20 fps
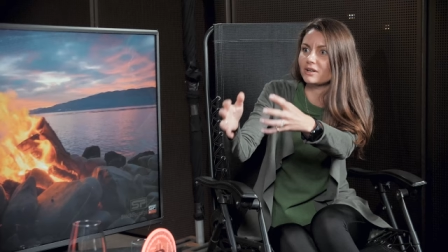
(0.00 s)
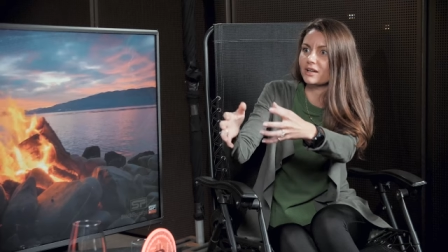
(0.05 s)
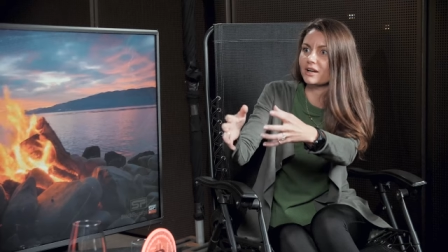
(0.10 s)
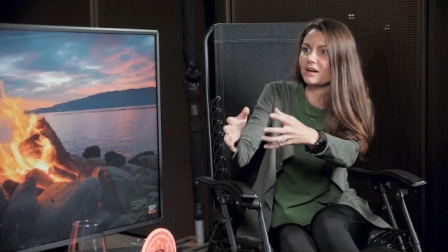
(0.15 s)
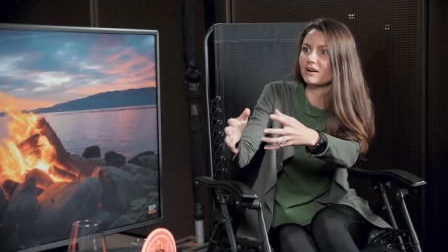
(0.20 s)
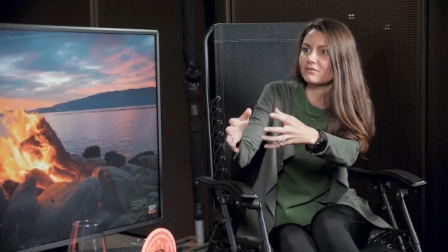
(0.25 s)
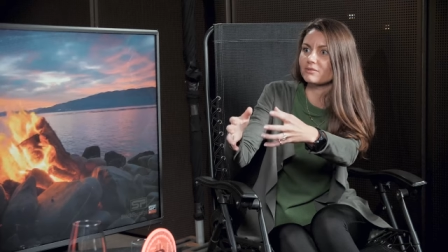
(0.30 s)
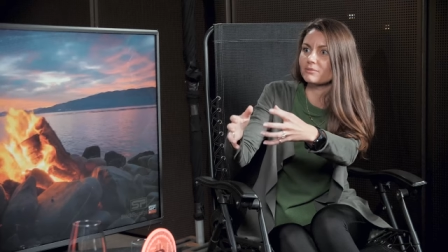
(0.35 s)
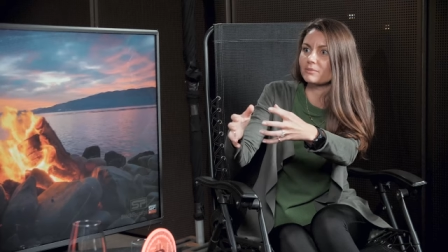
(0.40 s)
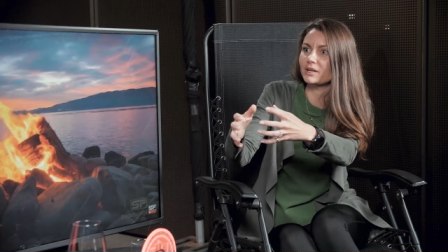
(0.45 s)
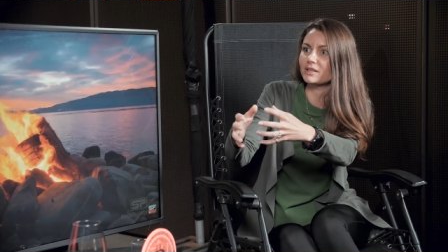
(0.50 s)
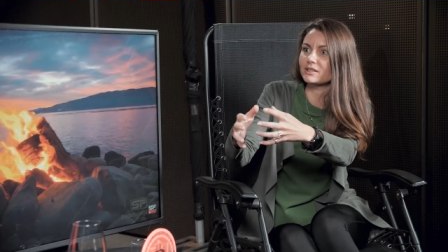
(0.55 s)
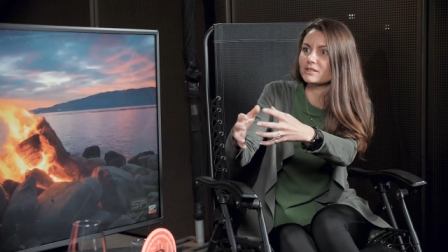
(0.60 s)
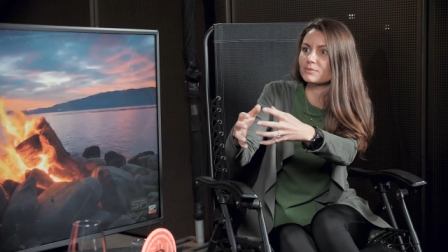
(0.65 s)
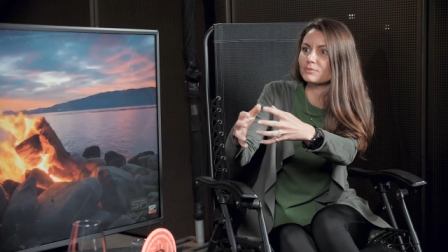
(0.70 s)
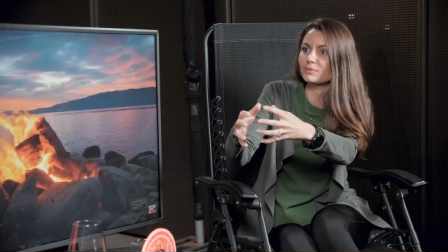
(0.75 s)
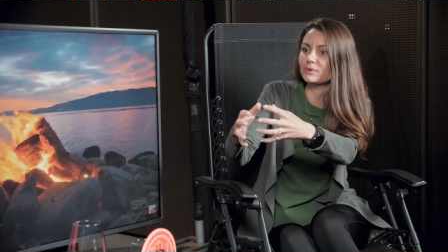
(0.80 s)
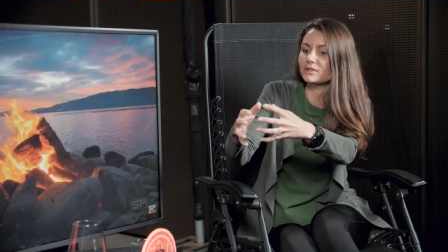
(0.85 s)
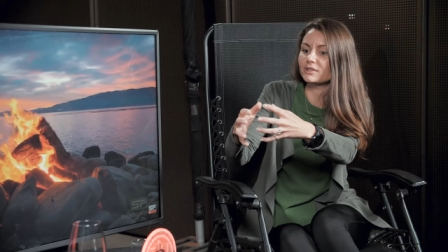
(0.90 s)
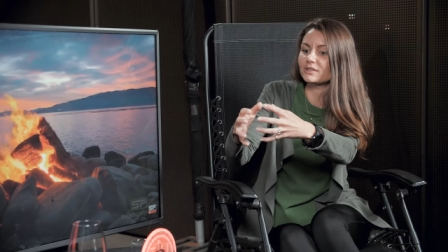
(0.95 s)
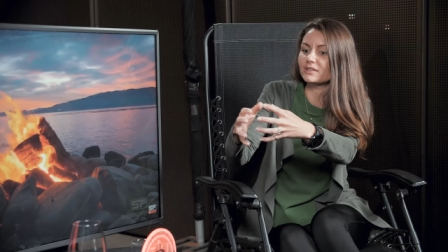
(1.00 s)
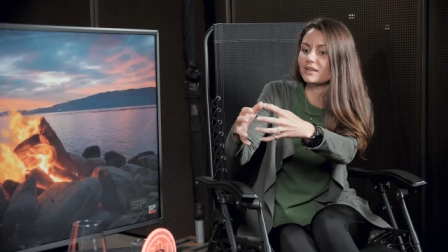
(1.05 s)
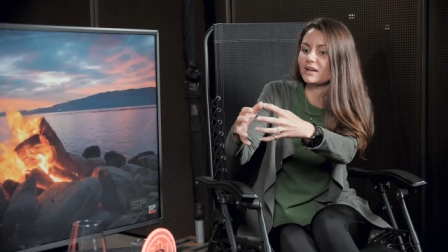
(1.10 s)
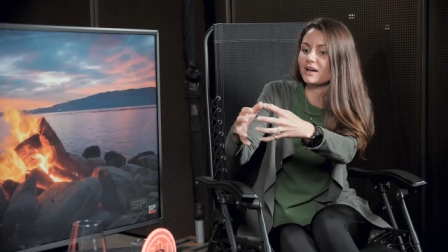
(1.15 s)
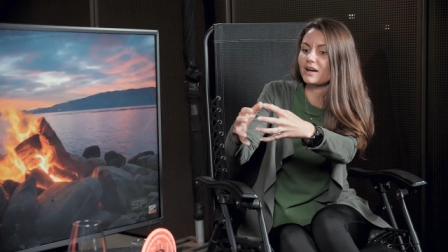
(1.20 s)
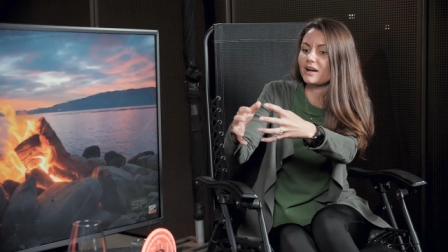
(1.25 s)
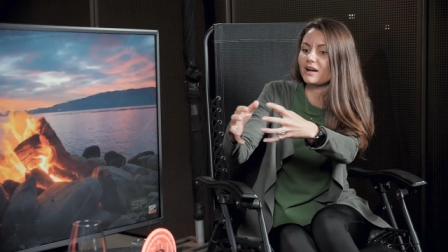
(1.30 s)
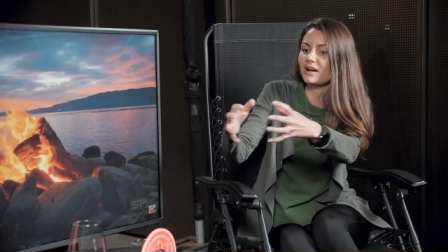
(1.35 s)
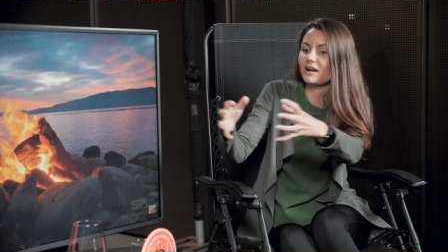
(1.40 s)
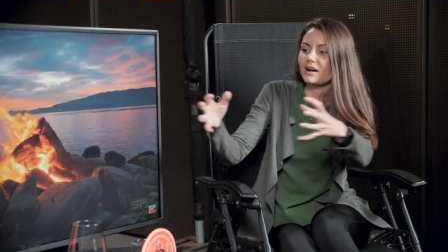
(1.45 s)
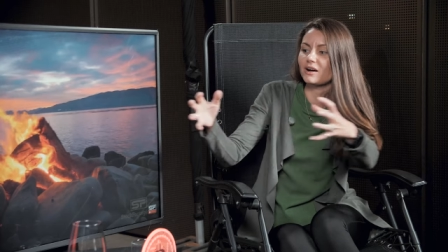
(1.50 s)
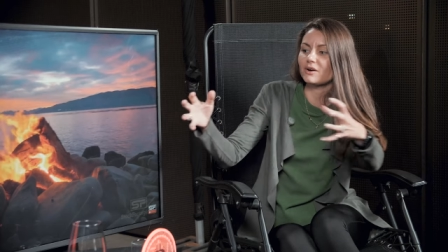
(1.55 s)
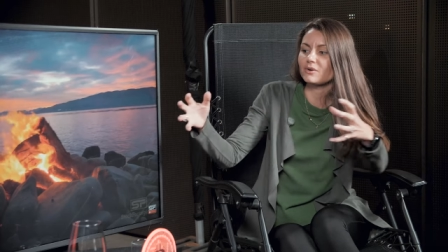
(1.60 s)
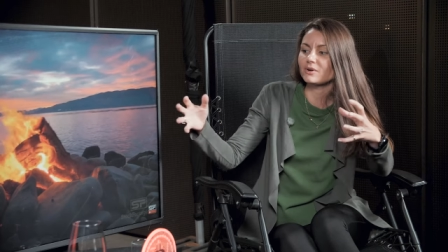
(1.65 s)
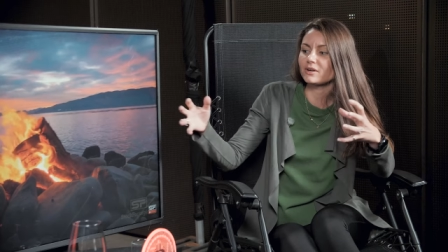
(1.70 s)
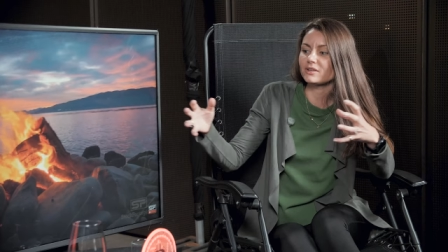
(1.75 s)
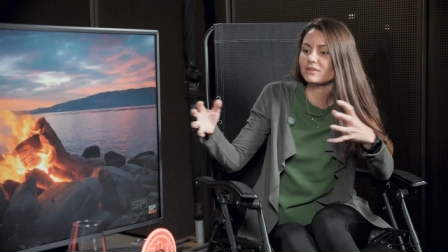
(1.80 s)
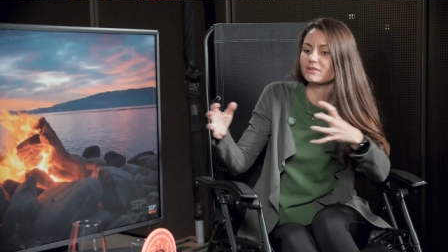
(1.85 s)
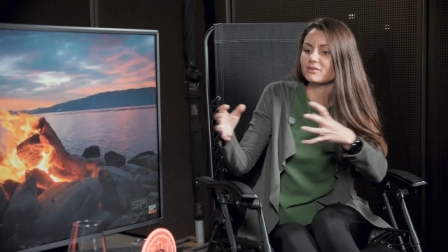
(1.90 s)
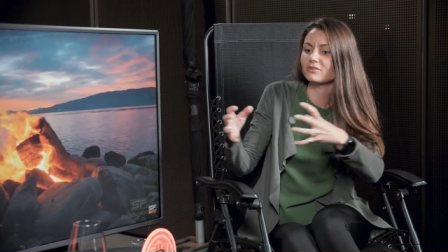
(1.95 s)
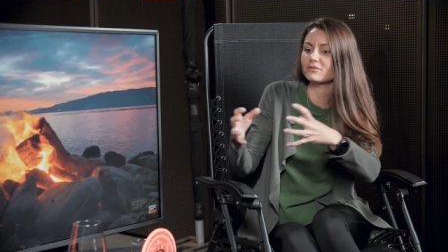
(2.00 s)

right, governments, but how are the